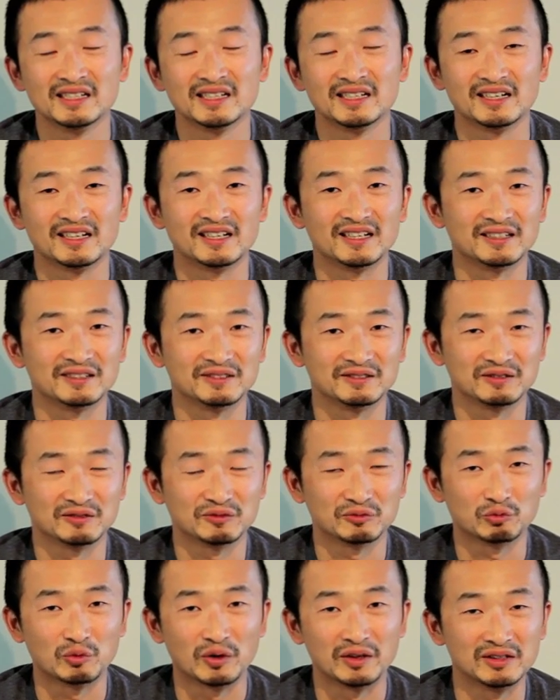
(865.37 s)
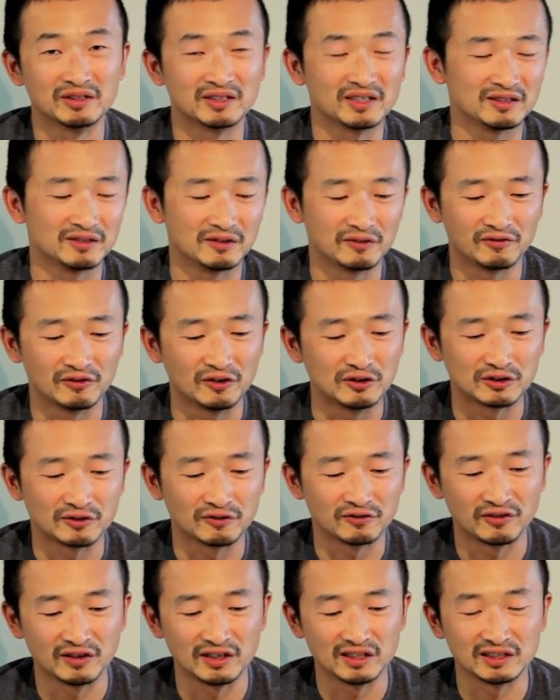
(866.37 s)
uh, one day the fish are
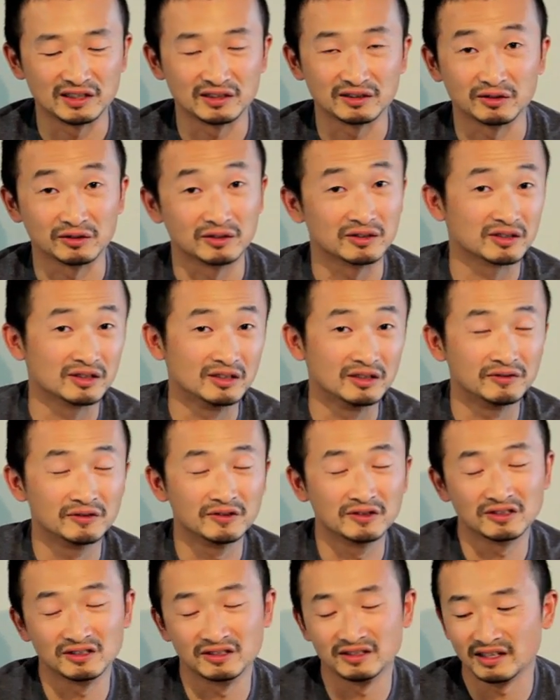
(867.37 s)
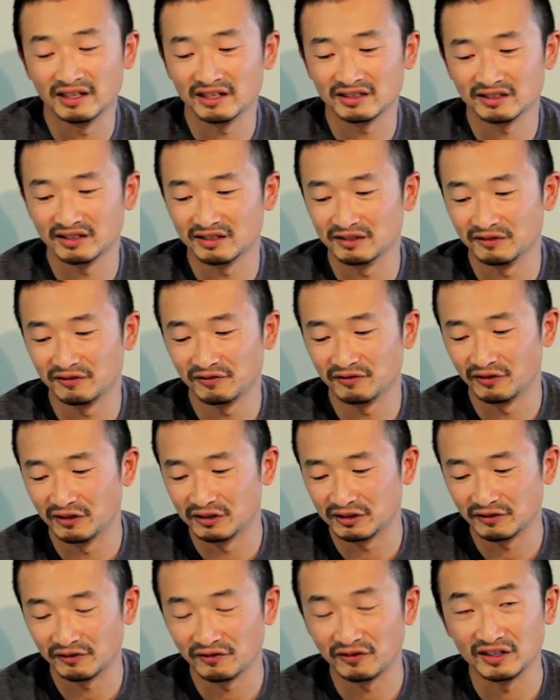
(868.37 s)
feeding on the surface the next day the
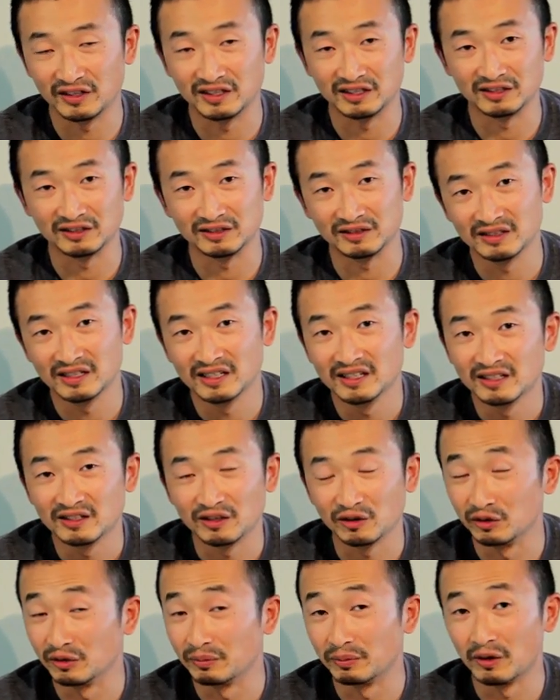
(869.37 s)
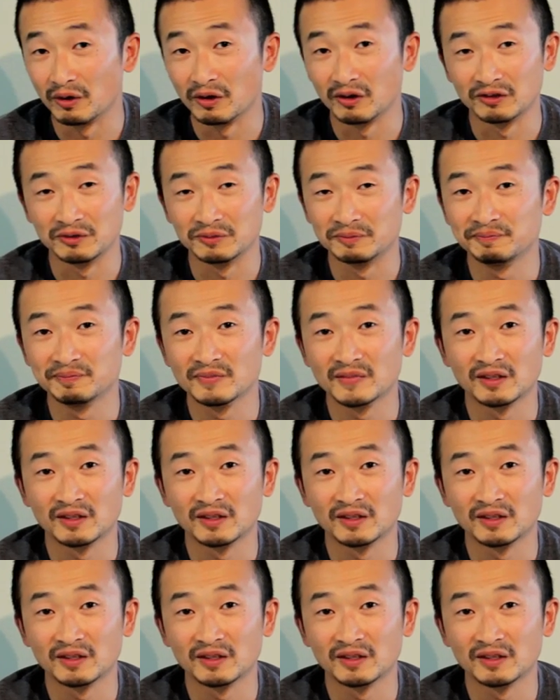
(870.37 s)
fish are feeding on the bottom